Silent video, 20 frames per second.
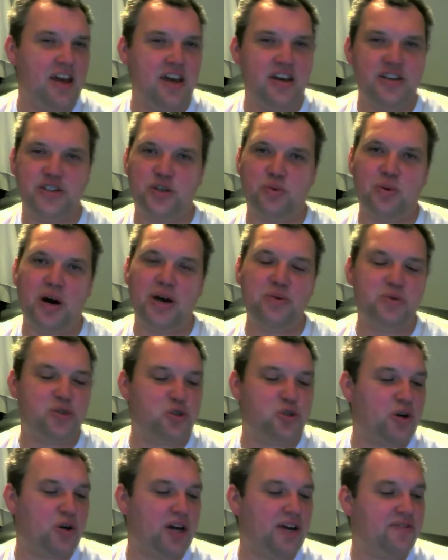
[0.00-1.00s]
So why would
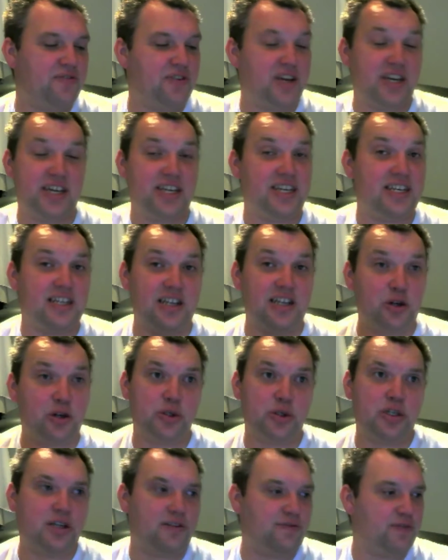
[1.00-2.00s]
you have a
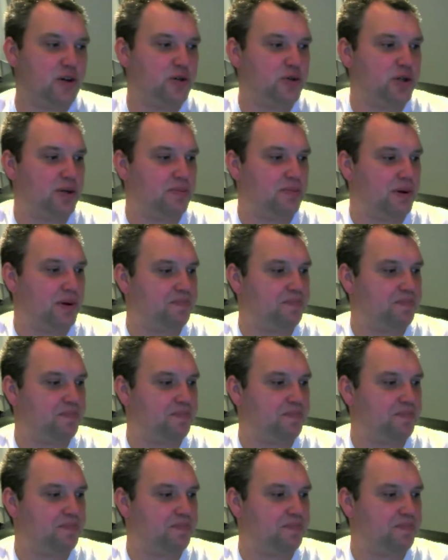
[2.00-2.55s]
local phone number?